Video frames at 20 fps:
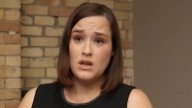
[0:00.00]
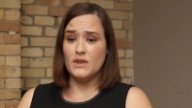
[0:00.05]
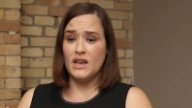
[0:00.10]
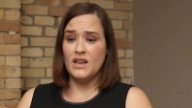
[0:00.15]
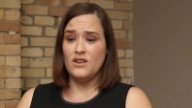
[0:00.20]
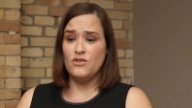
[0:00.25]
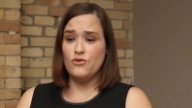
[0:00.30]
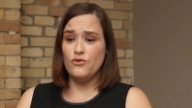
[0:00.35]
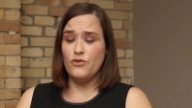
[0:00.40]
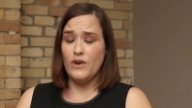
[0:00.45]

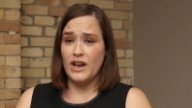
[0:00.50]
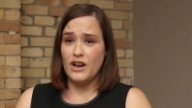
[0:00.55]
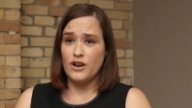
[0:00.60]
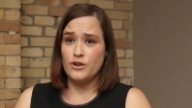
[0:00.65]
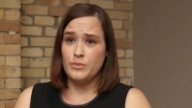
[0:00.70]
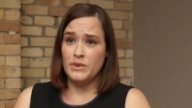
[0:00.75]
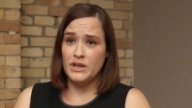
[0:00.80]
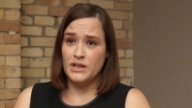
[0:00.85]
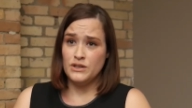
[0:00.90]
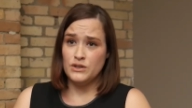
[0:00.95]

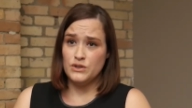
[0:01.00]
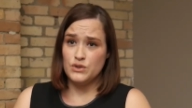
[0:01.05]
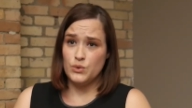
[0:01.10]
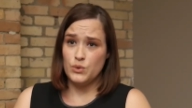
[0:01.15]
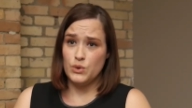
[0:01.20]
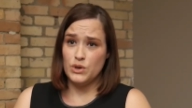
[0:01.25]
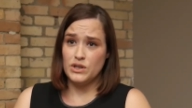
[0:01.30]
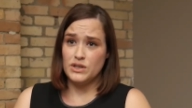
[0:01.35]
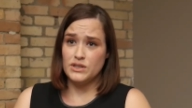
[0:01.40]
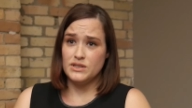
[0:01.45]
environment
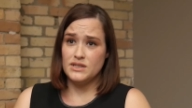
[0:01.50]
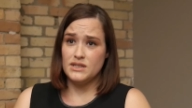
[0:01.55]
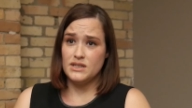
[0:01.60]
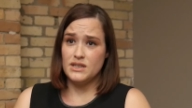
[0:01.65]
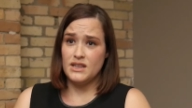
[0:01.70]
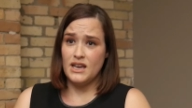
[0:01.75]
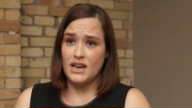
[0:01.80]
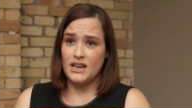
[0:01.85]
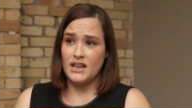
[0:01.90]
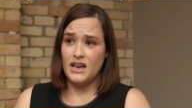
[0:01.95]
towards
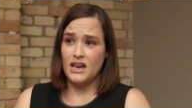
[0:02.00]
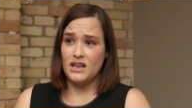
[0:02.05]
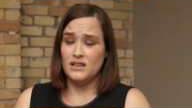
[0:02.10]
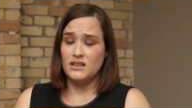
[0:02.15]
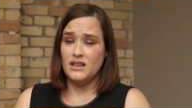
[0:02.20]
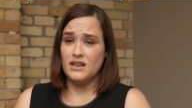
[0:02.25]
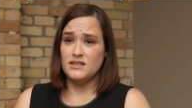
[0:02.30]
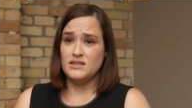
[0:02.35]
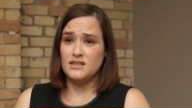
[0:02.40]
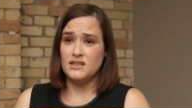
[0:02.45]
that
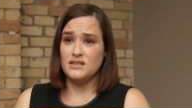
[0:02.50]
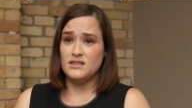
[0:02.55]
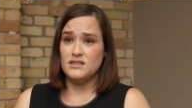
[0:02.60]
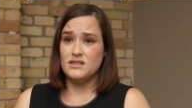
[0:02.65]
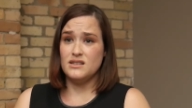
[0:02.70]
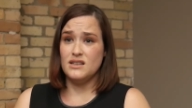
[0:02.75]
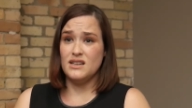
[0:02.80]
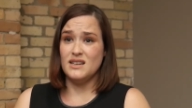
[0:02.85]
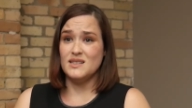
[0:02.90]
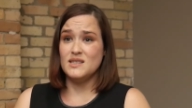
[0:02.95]
adolescence
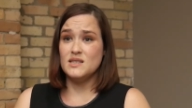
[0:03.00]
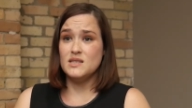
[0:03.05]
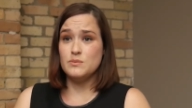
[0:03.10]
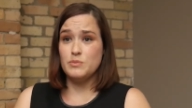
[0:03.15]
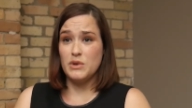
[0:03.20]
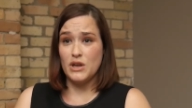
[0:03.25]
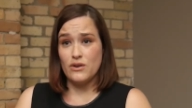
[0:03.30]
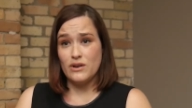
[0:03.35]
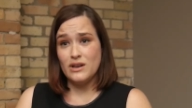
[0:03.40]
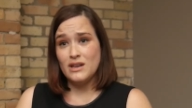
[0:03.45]

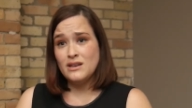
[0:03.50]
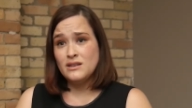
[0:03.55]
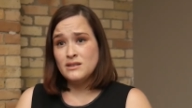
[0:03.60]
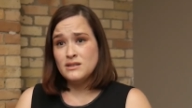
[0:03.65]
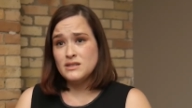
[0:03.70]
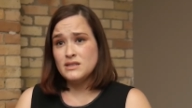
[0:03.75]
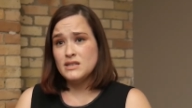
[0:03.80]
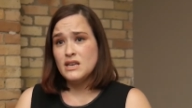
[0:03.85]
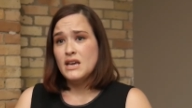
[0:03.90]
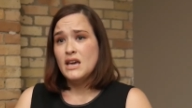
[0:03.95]

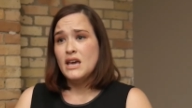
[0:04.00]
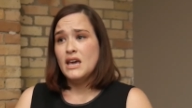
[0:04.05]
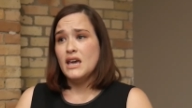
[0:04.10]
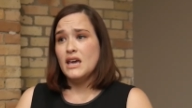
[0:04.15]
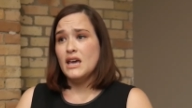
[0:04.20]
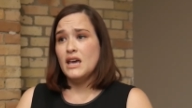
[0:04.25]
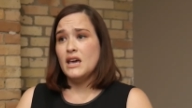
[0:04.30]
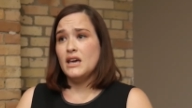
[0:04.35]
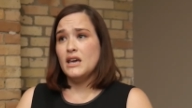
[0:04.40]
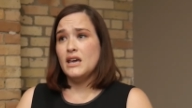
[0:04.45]
experience
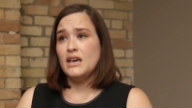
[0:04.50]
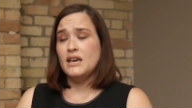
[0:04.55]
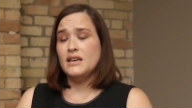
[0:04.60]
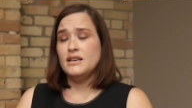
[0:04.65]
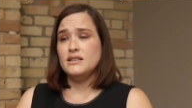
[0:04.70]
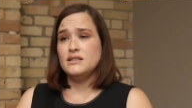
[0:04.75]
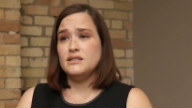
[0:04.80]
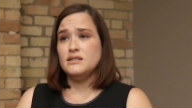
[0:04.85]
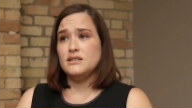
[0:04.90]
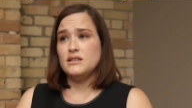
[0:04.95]

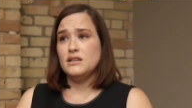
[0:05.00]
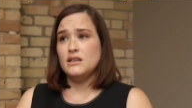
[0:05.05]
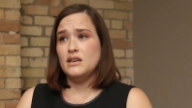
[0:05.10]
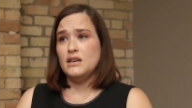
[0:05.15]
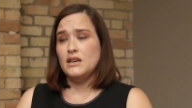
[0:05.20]
is